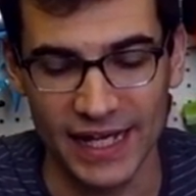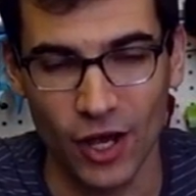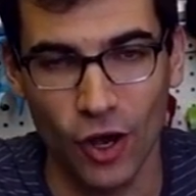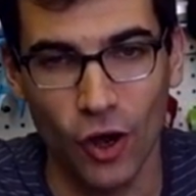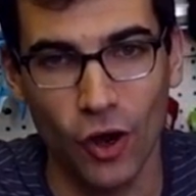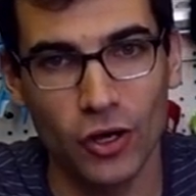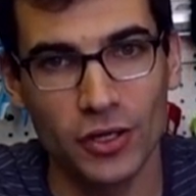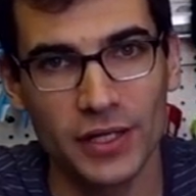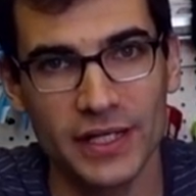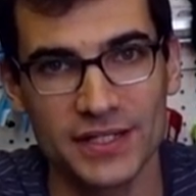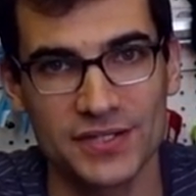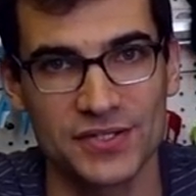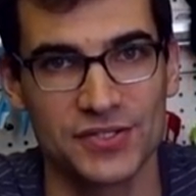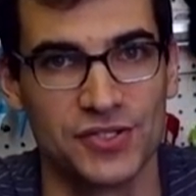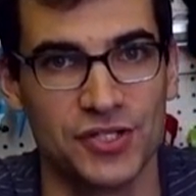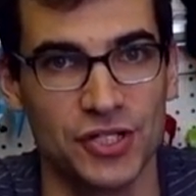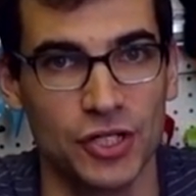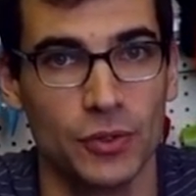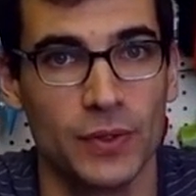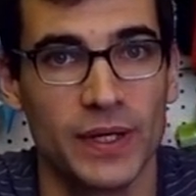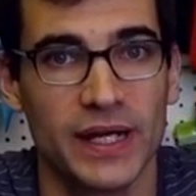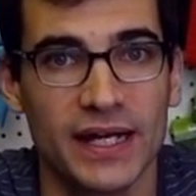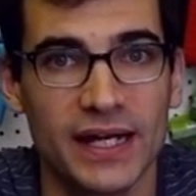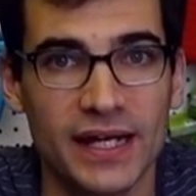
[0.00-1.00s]
all it's
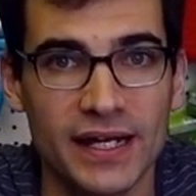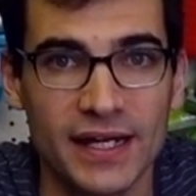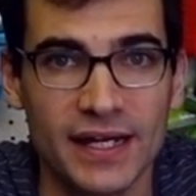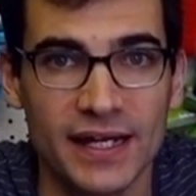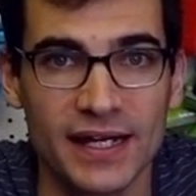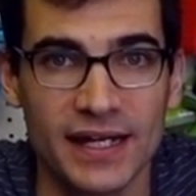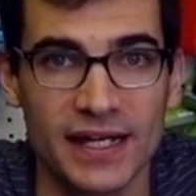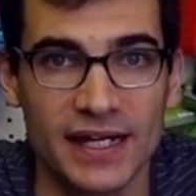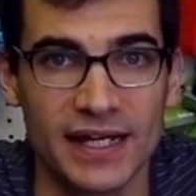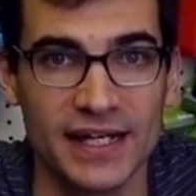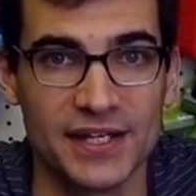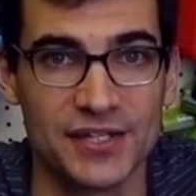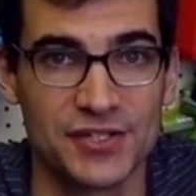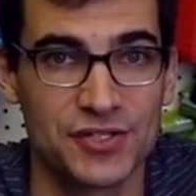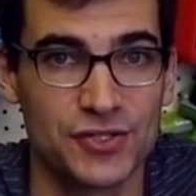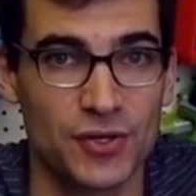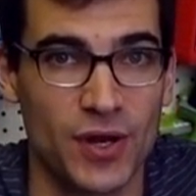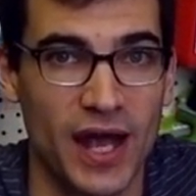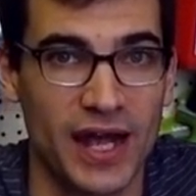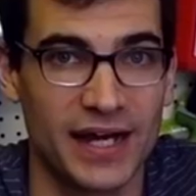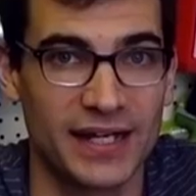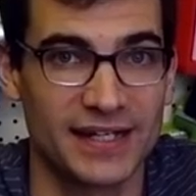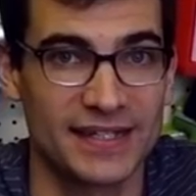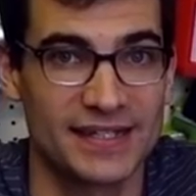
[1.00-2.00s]
doing is
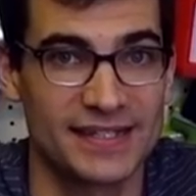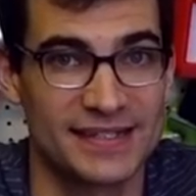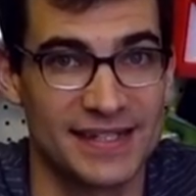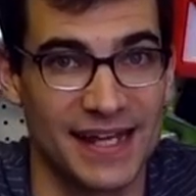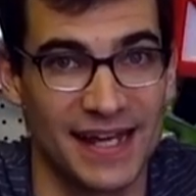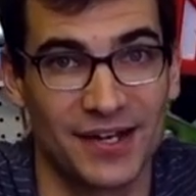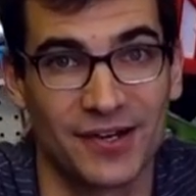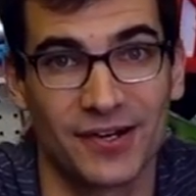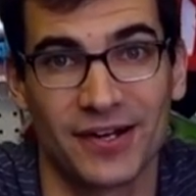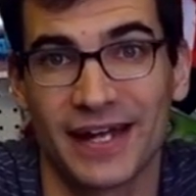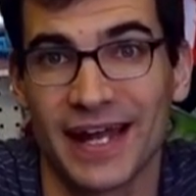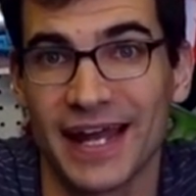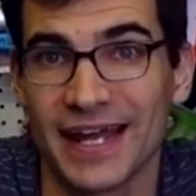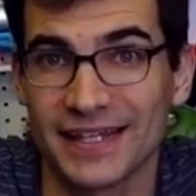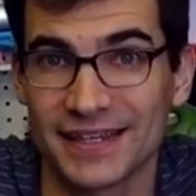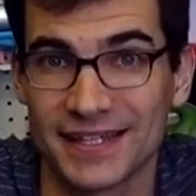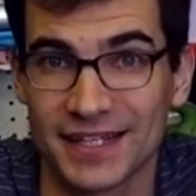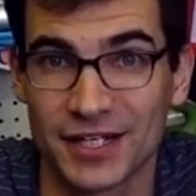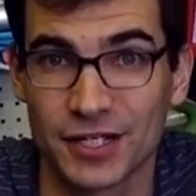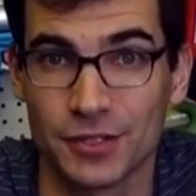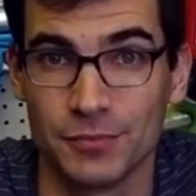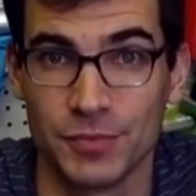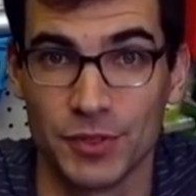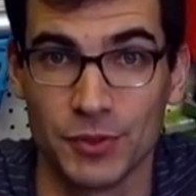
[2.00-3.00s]
trying to segregate
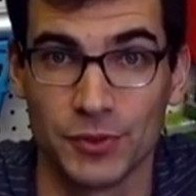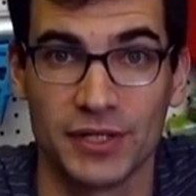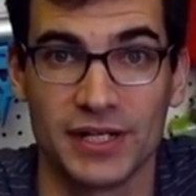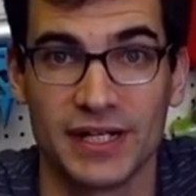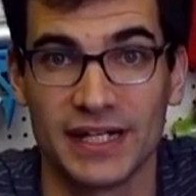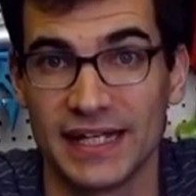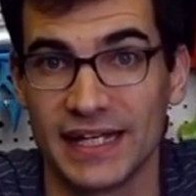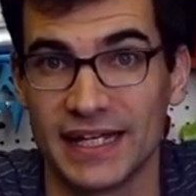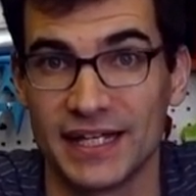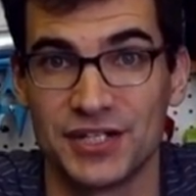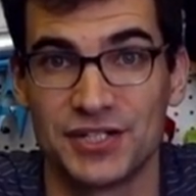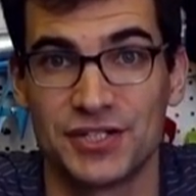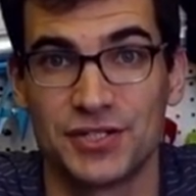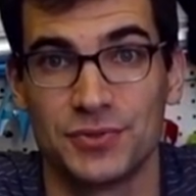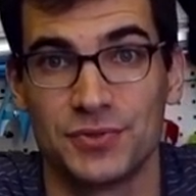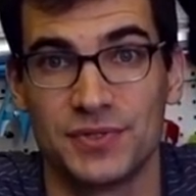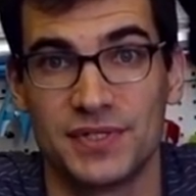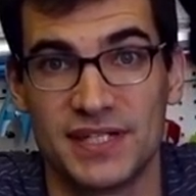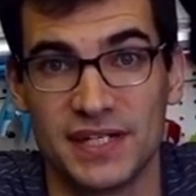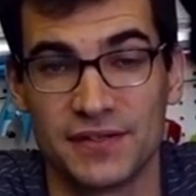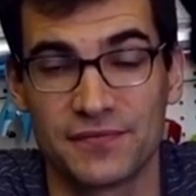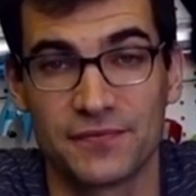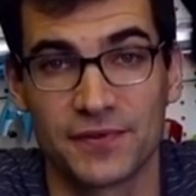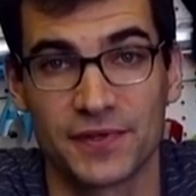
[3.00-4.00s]
the community into
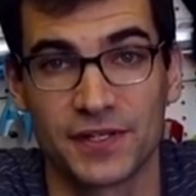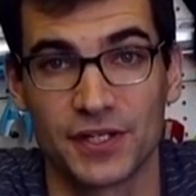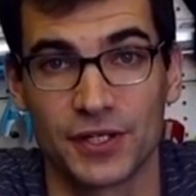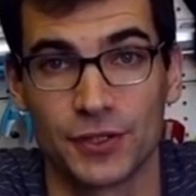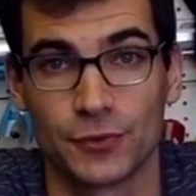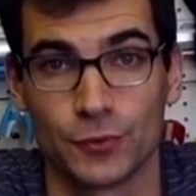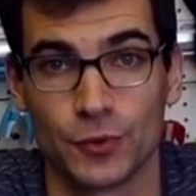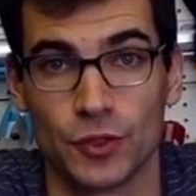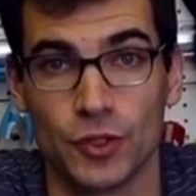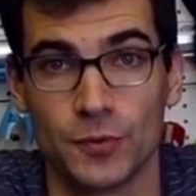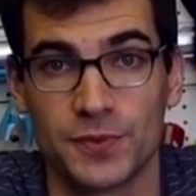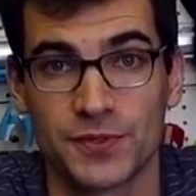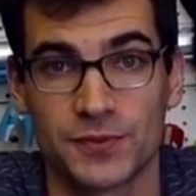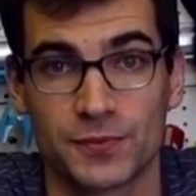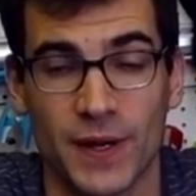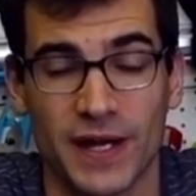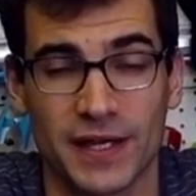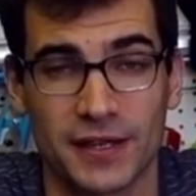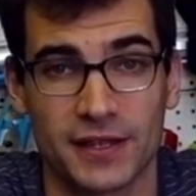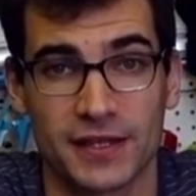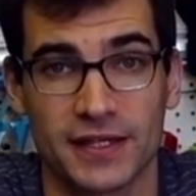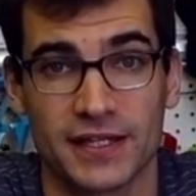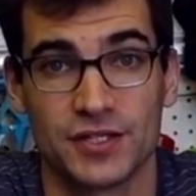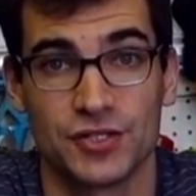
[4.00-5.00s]
different groups
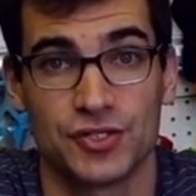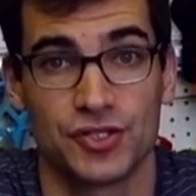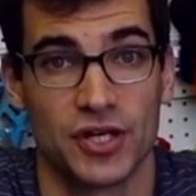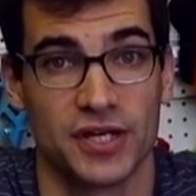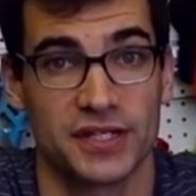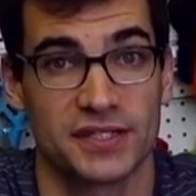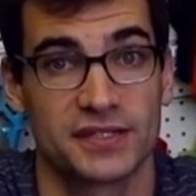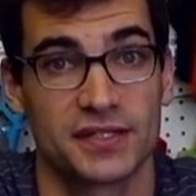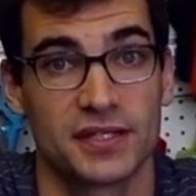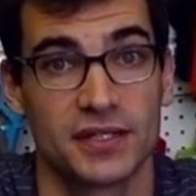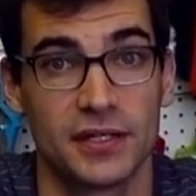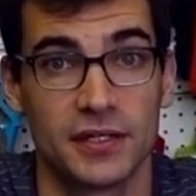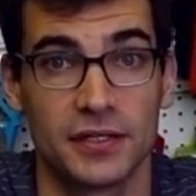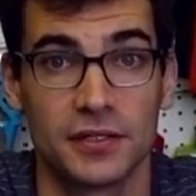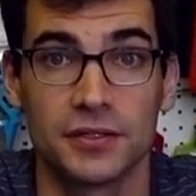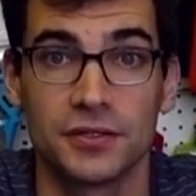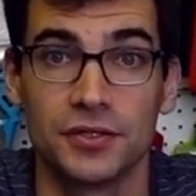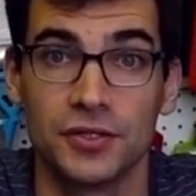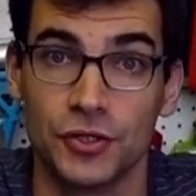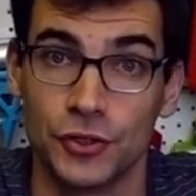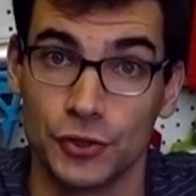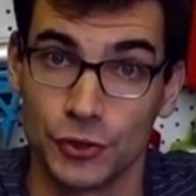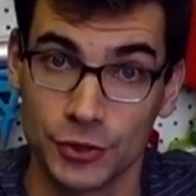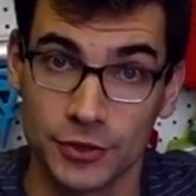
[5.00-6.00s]
rather than just
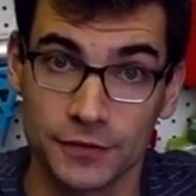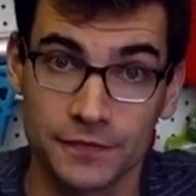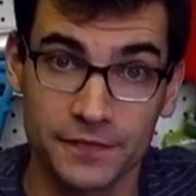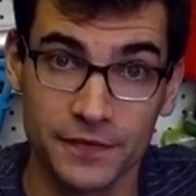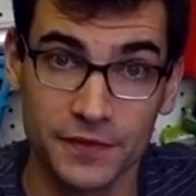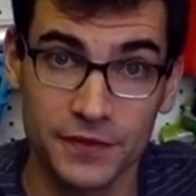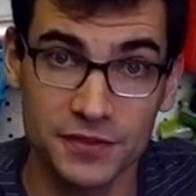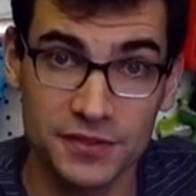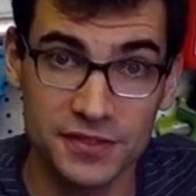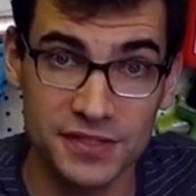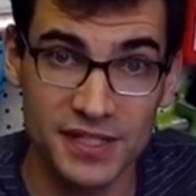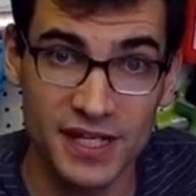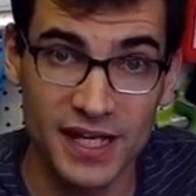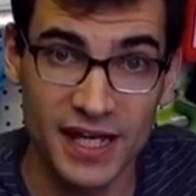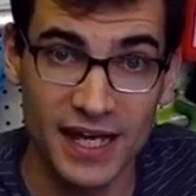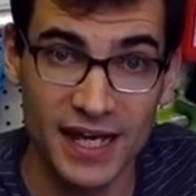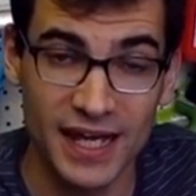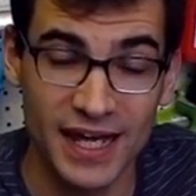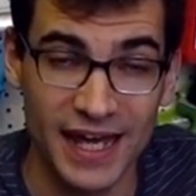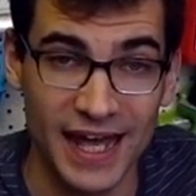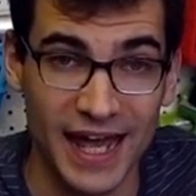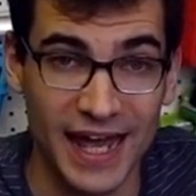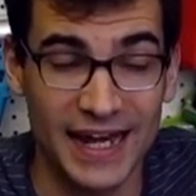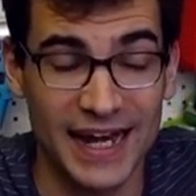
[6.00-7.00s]
nerfers,
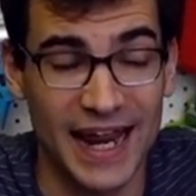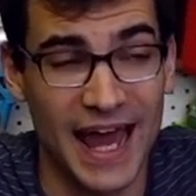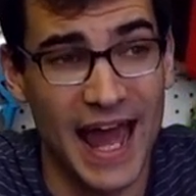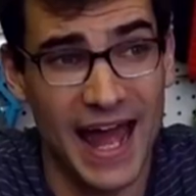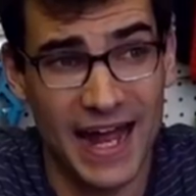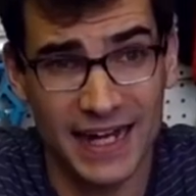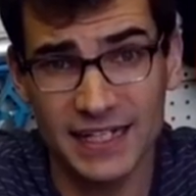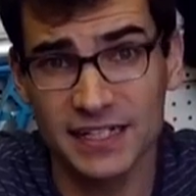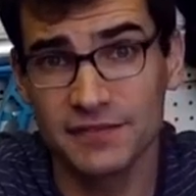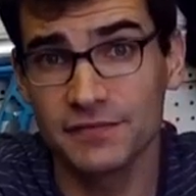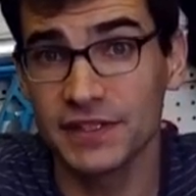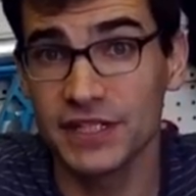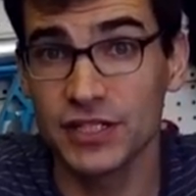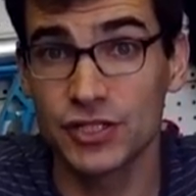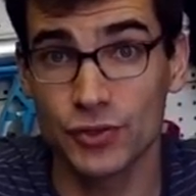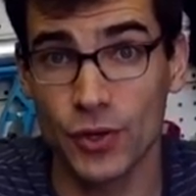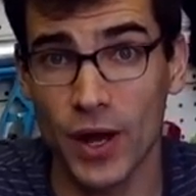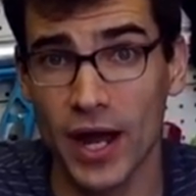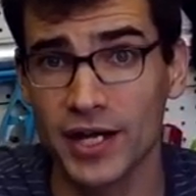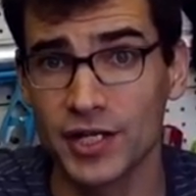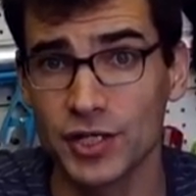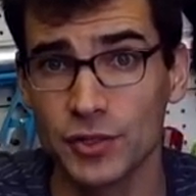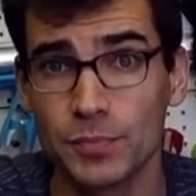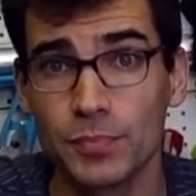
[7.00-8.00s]
and actively
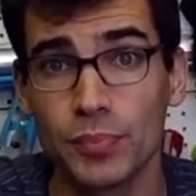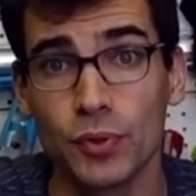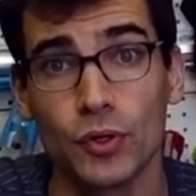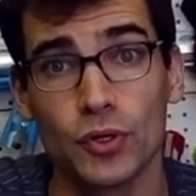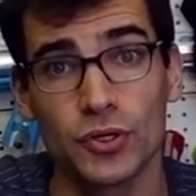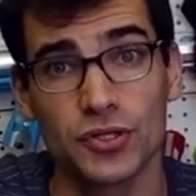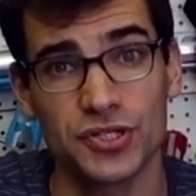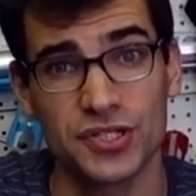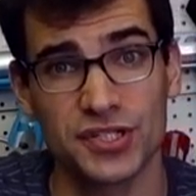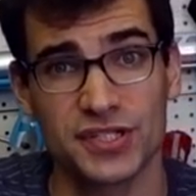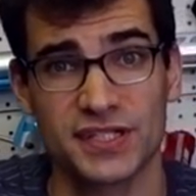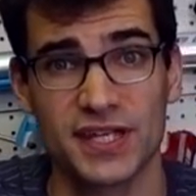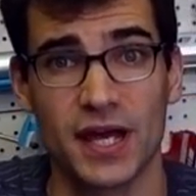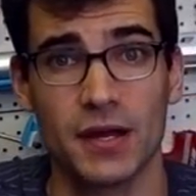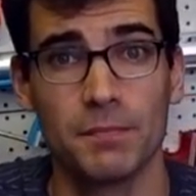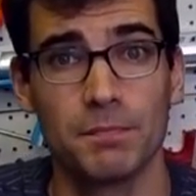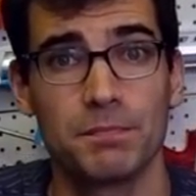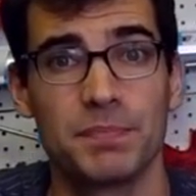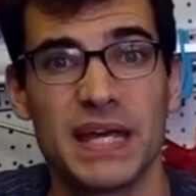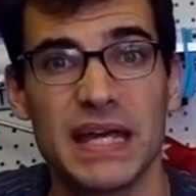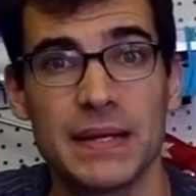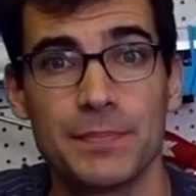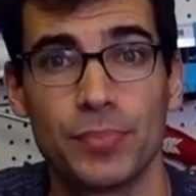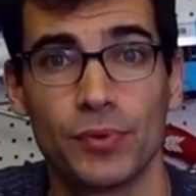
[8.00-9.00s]
trying to push
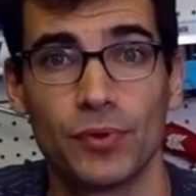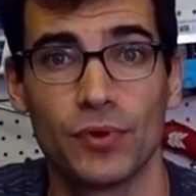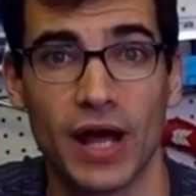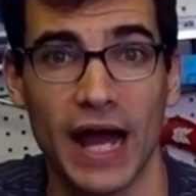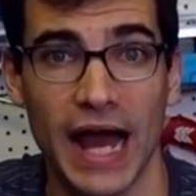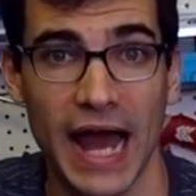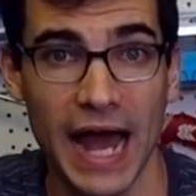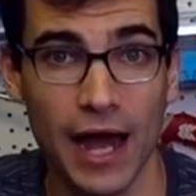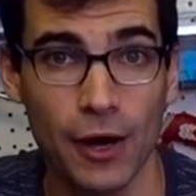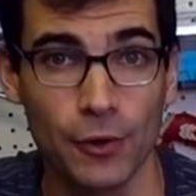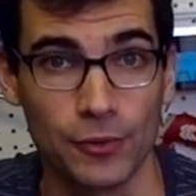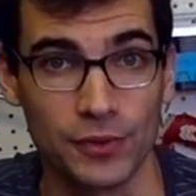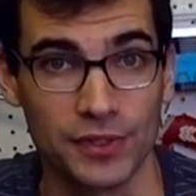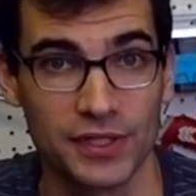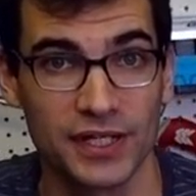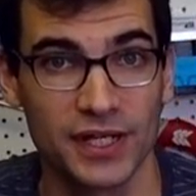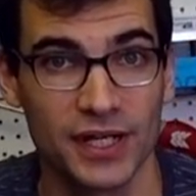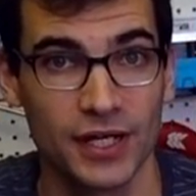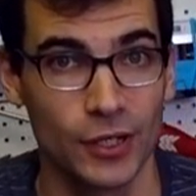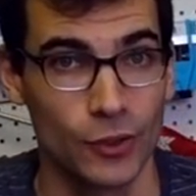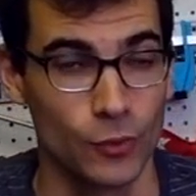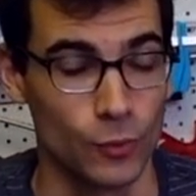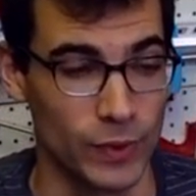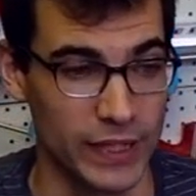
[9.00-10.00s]
some people out,
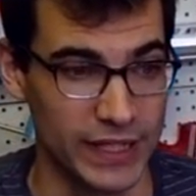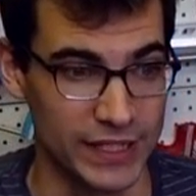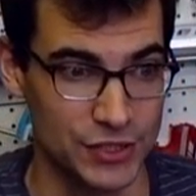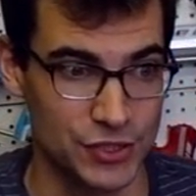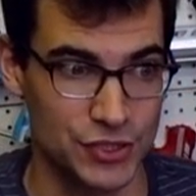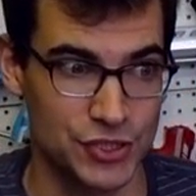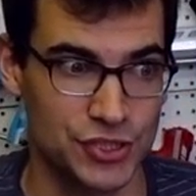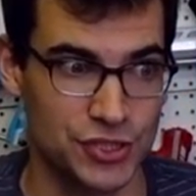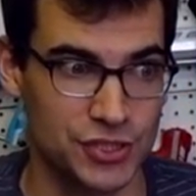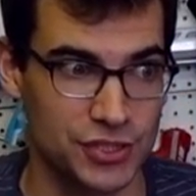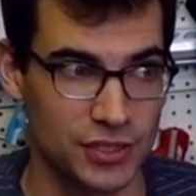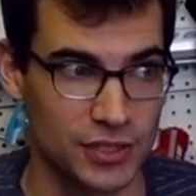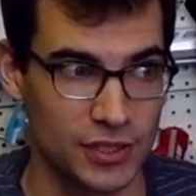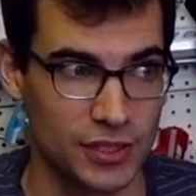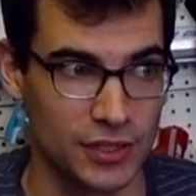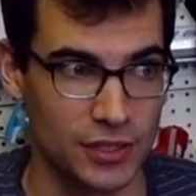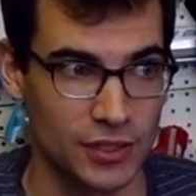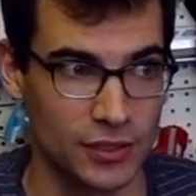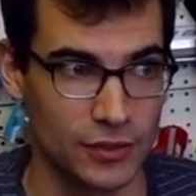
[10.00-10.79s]
which